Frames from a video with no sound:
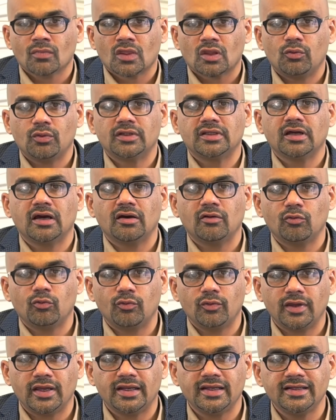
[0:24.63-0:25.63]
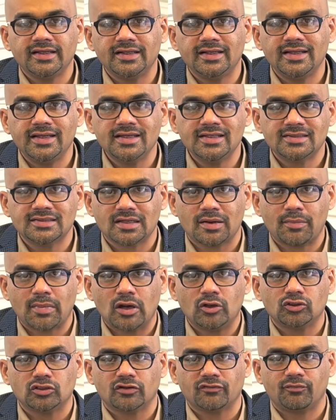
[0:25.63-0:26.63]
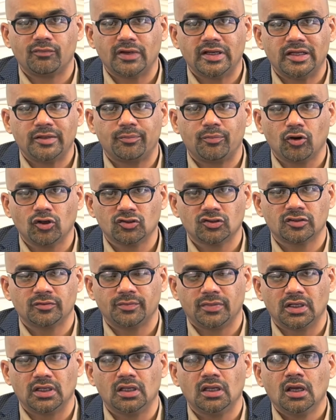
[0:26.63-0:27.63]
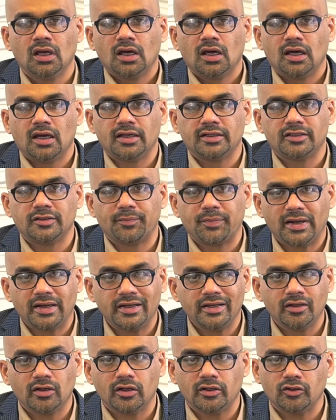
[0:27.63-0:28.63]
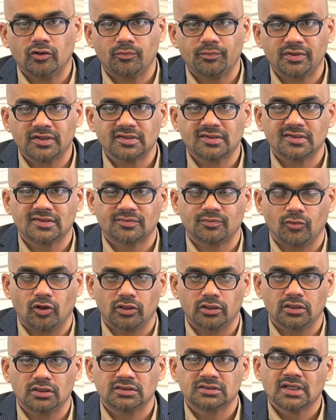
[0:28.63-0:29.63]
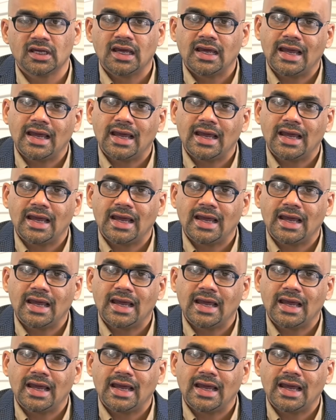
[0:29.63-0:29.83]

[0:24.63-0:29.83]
with the very least amount of money possible, depending on your business models.